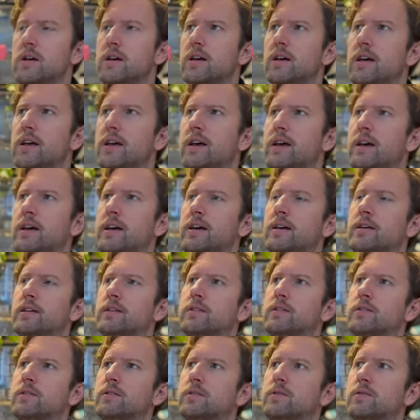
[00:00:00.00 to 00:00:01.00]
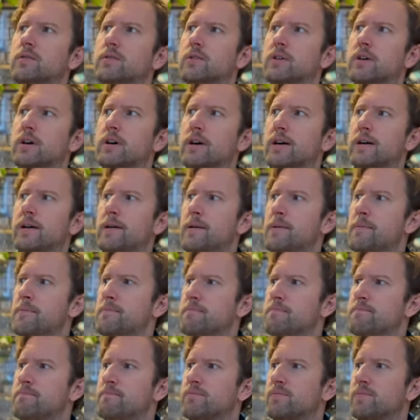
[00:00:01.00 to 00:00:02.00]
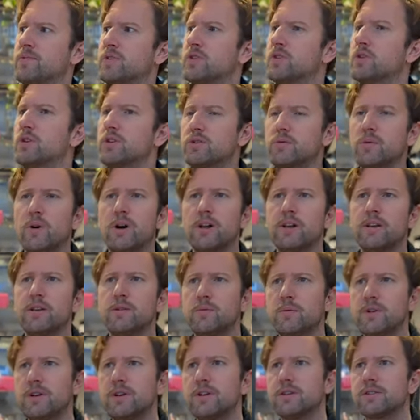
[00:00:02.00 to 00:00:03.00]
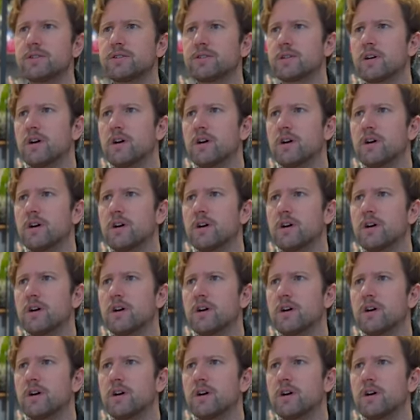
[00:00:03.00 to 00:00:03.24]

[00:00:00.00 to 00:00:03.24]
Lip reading: And good quality wheels